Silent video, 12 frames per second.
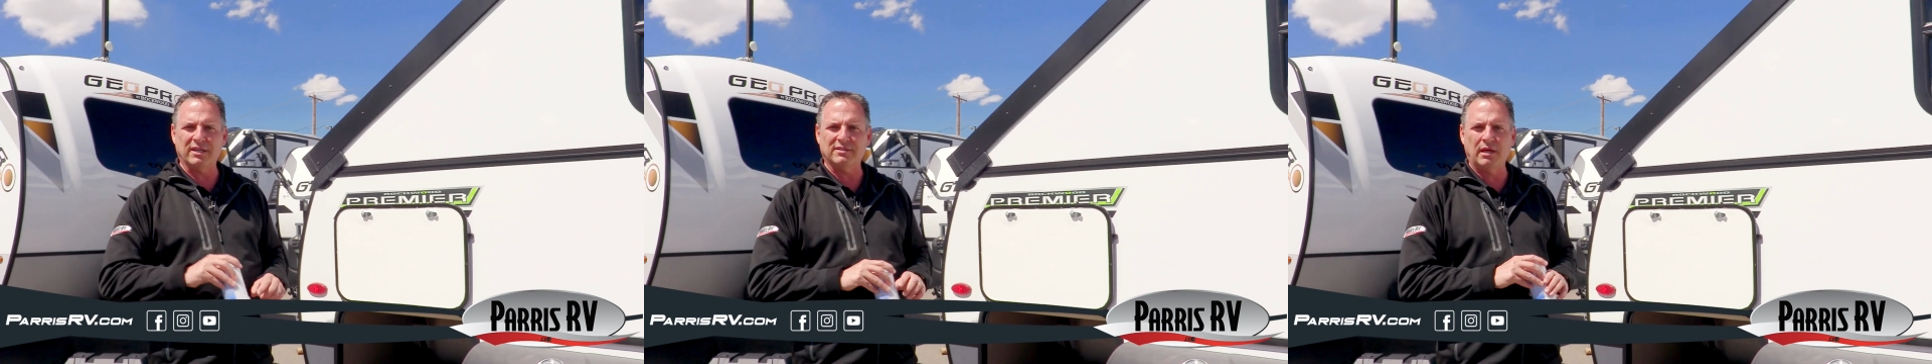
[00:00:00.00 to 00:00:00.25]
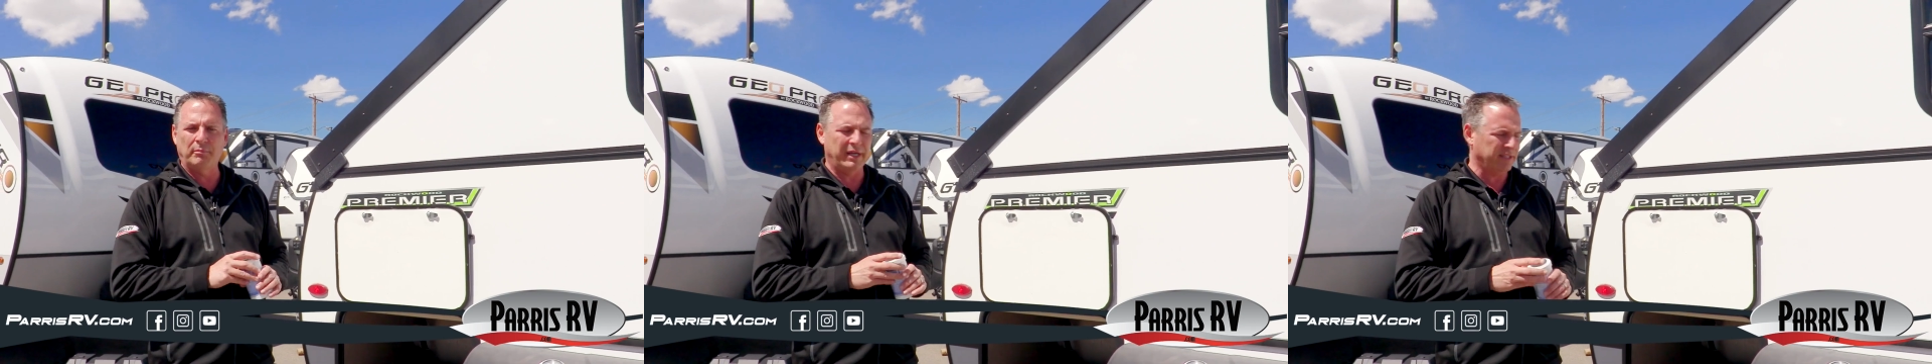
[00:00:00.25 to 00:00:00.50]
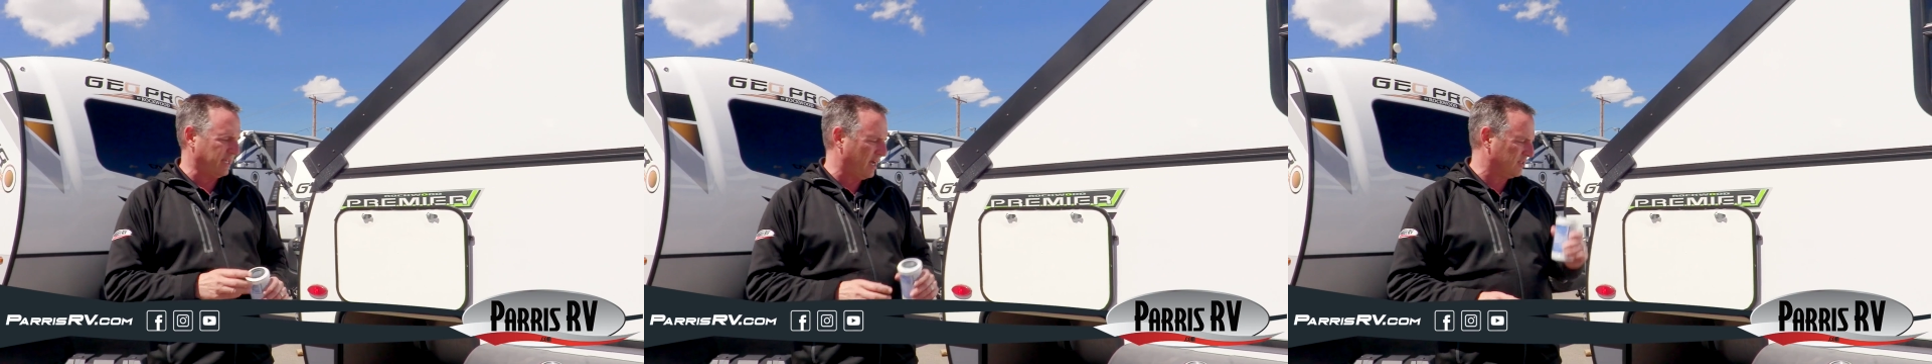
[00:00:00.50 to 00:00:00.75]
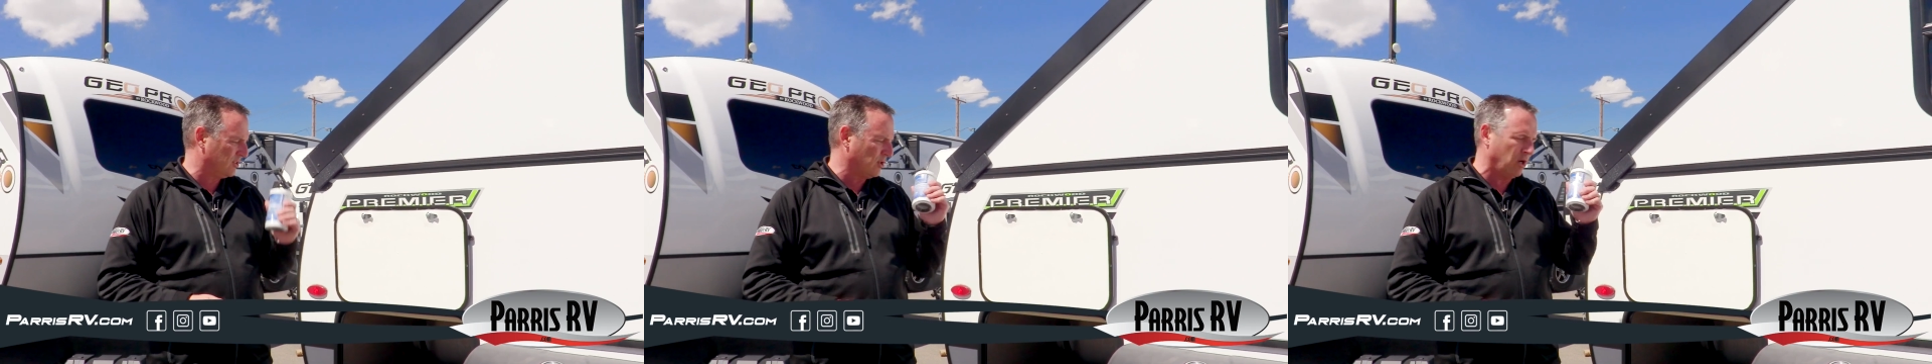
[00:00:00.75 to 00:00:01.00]
get something like that
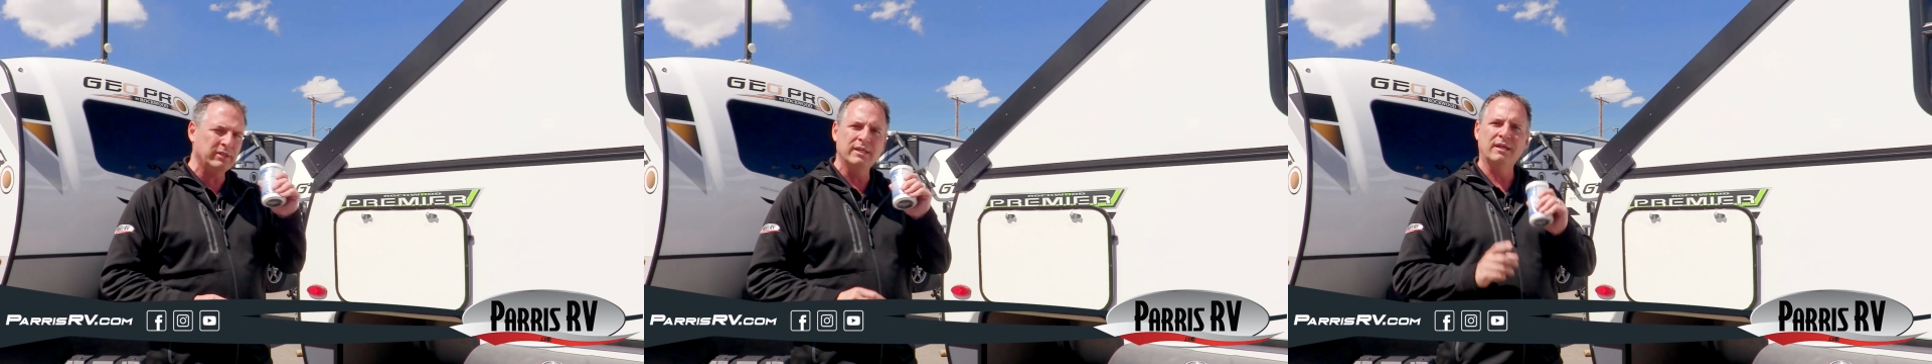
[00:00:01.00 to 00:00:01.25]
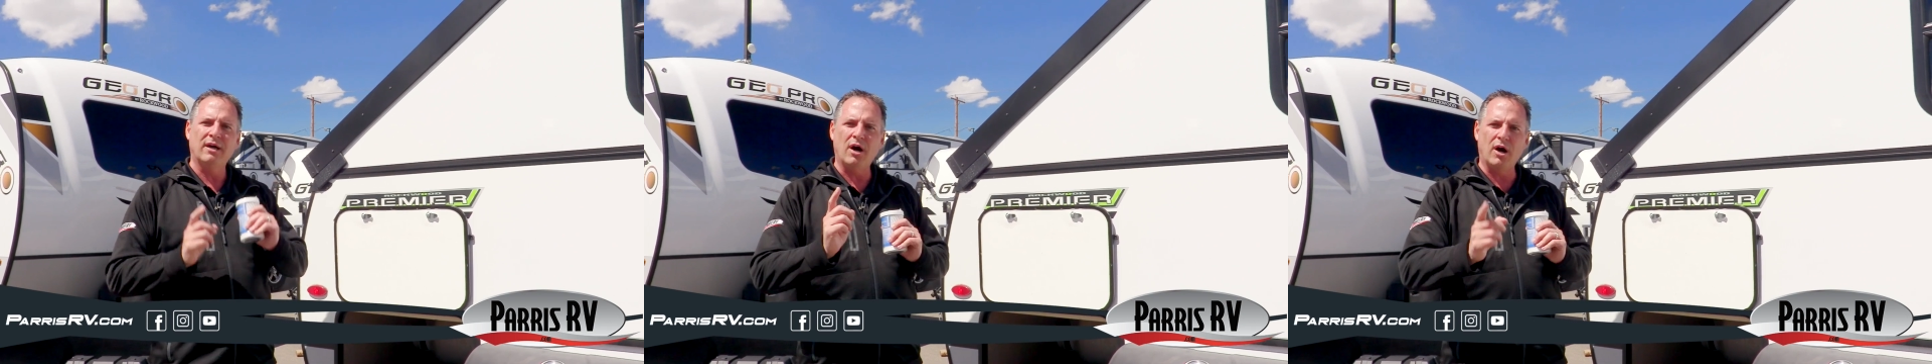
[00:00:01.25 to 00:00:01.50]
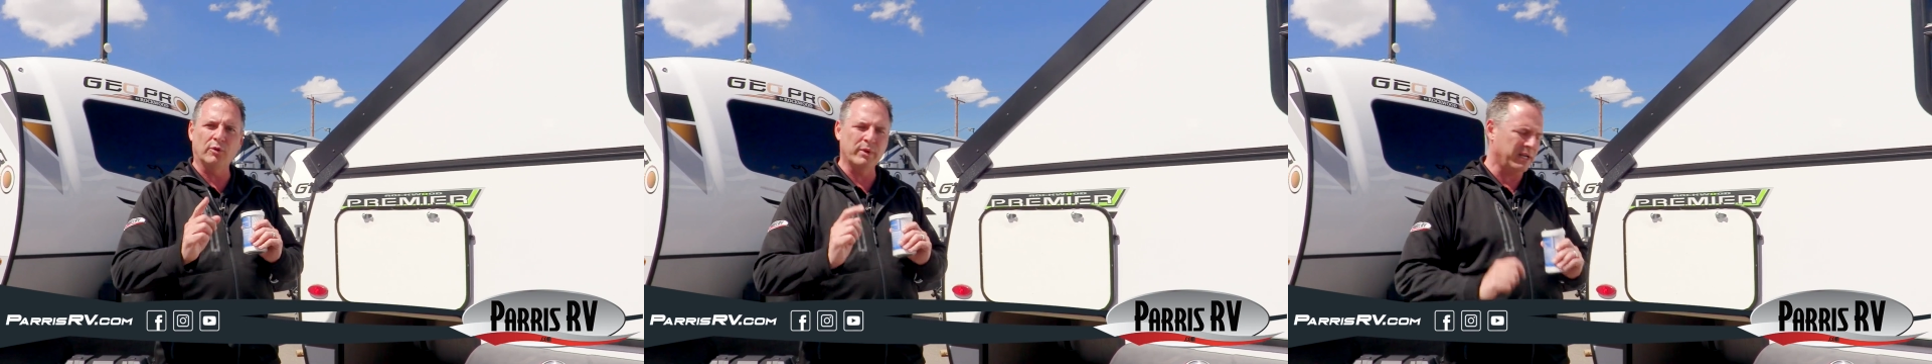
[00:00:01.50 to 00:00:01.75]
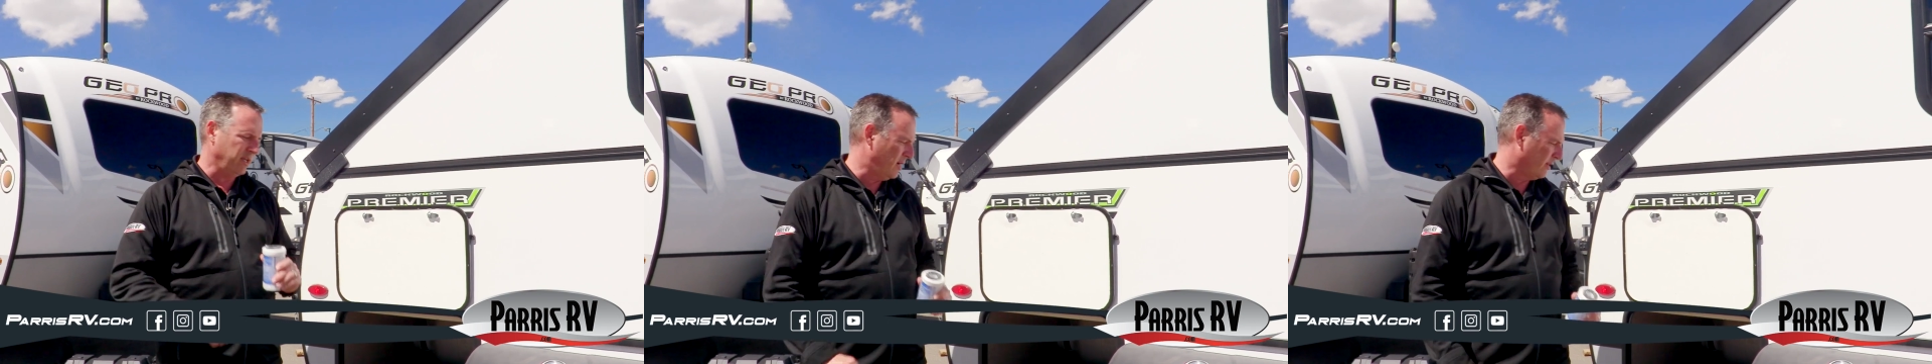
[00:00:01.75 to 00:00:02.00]
installed
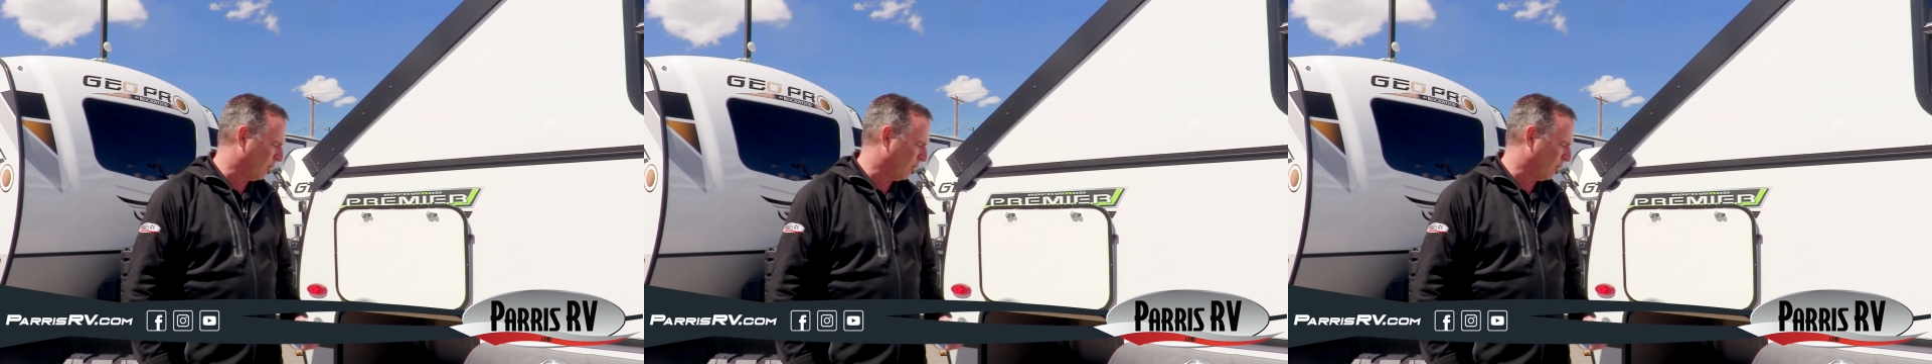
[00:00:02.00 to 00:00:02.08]
already on a